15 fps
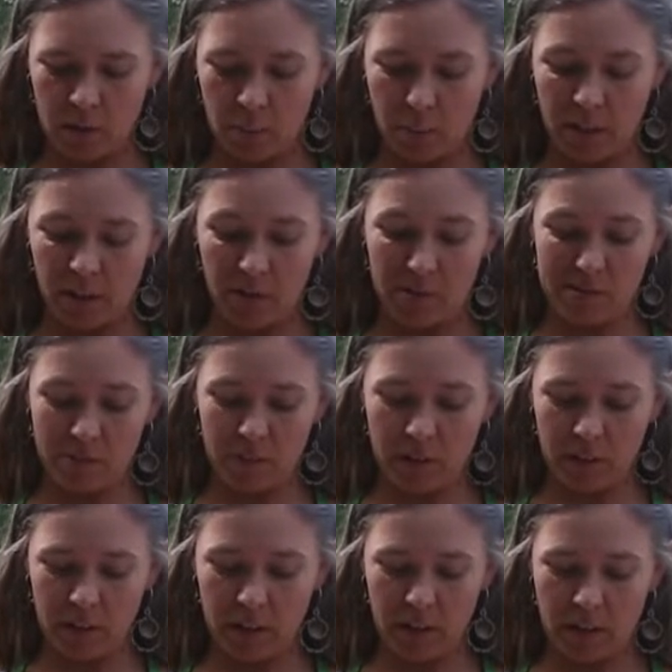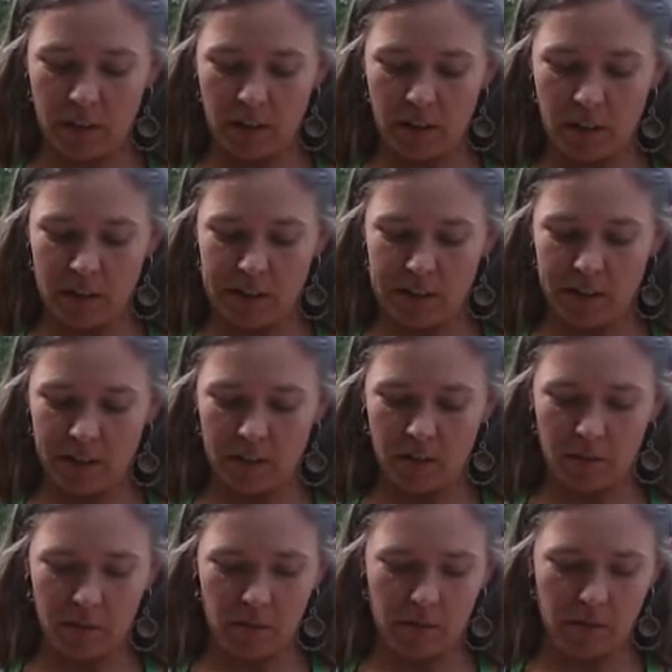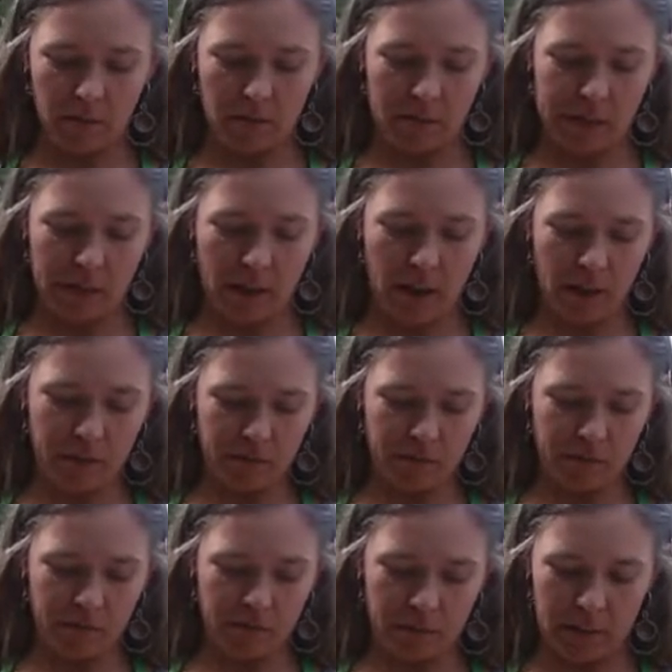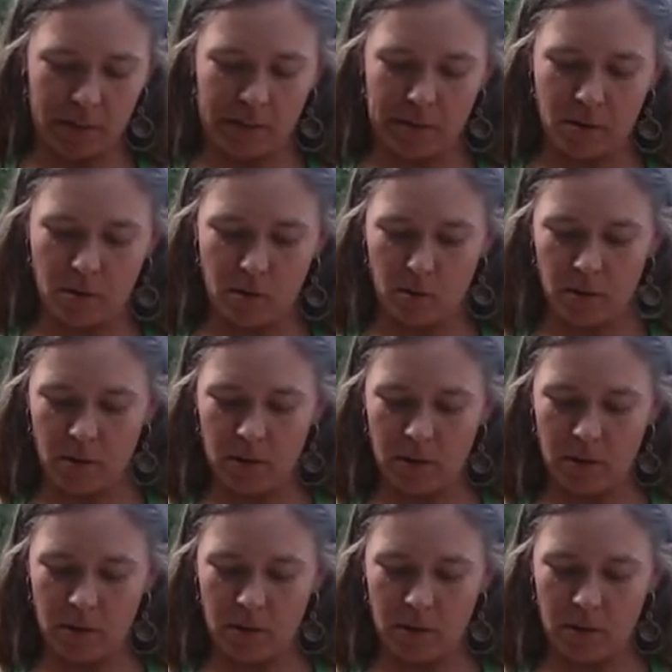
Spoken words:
but it was really a nice little salve, and so